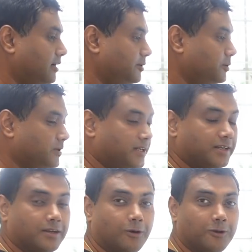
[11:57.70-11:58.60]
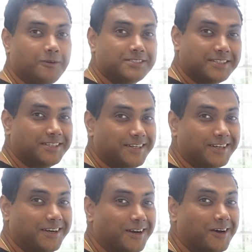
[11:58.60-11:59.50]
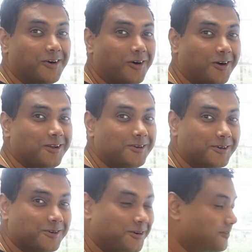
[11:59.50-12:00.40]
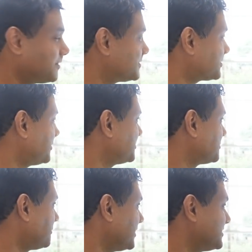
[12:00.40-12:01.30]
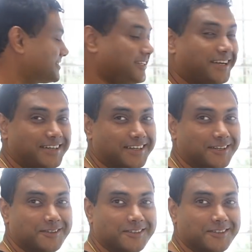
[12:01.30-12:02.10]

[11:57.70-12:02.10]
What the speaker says: You can always attend all your conference calls while standing